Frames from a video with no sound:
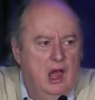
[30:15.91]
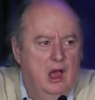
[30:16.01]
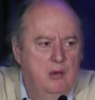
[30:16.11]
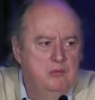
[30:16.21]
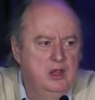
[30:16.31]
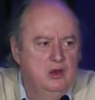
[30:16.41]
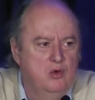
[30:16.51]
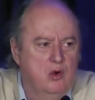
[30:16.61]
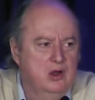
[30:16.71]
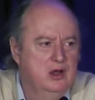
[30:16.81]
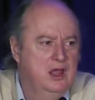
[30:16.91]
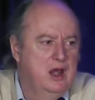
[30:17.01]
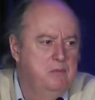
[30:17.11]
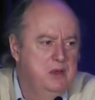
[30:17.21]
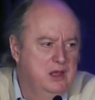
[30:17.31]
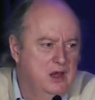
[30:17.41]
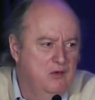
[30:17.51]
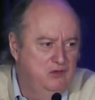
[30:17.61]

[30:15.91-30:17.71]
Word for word: um, in order to get a big enough